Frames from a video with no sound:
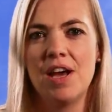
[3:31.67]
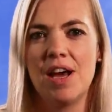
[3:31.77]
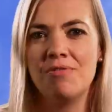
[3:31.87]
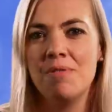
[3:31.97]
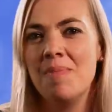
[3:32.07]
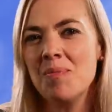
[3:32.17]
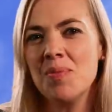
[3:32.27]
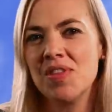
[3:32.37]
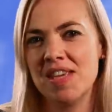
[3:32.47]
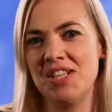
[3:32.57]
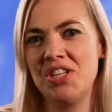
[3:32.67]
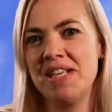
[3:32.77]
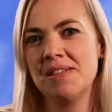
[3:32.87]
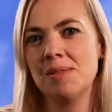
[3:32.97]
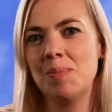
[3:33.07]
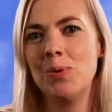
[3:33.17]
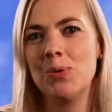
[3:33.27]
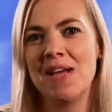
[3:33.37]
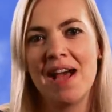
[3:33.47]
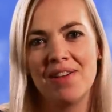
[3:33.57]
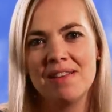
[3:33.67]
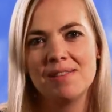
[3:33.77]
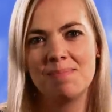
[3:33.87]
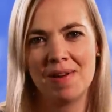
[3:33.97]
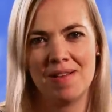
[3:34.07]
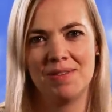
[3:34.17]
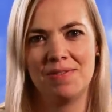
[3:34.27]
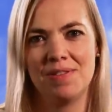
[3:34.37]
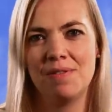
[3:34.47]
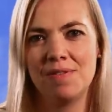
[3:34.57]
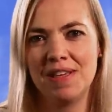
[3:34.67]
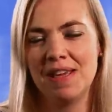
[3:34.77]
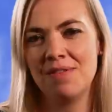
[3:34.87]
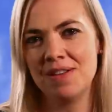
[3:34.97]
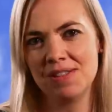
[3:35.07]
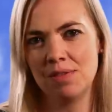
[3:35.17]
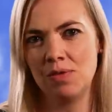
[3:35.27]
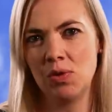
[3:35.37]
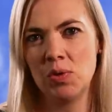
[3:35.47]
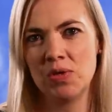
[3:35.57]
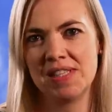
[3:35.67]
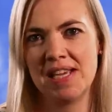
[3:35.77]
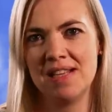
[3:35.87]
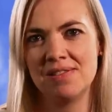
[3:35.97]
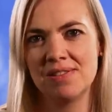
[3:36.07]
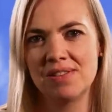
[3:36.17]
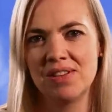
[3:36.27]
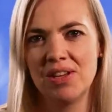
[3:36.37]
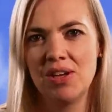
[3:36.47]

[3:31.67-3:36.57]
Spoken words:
And remember that Jesus poured out his blood for the forgiveness of your sins.